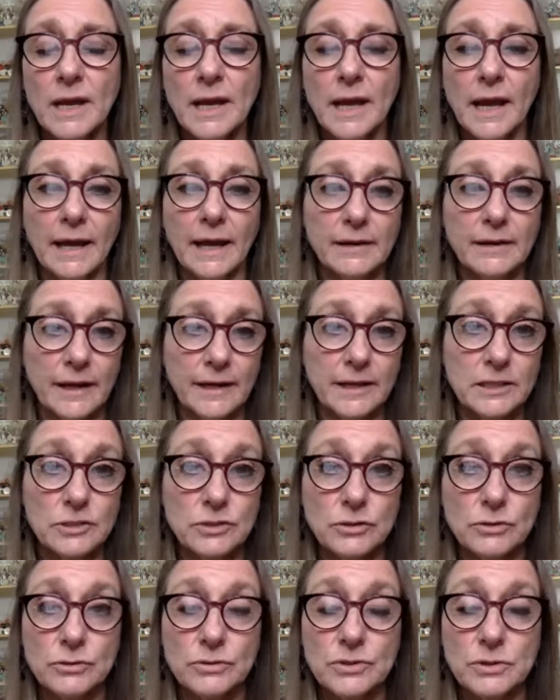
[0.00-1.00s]
and I can
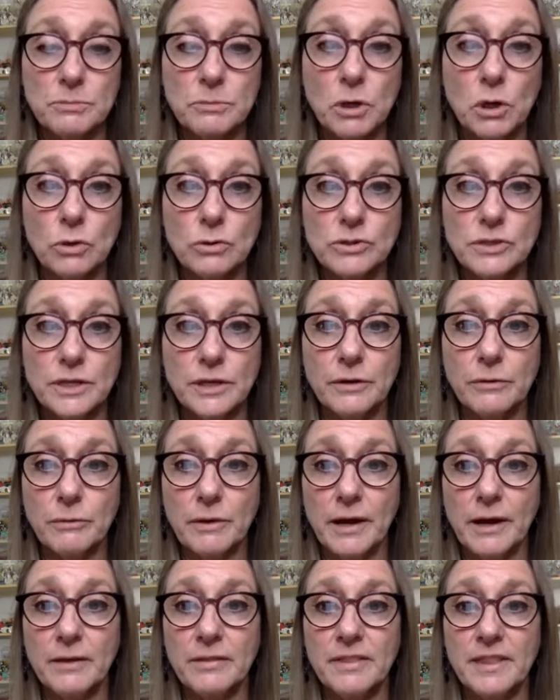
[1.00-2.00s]
do some coaching
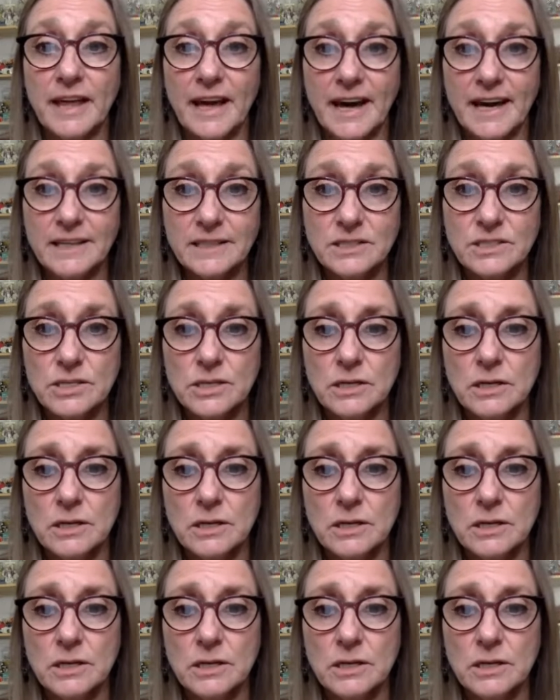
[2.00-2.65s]
around that.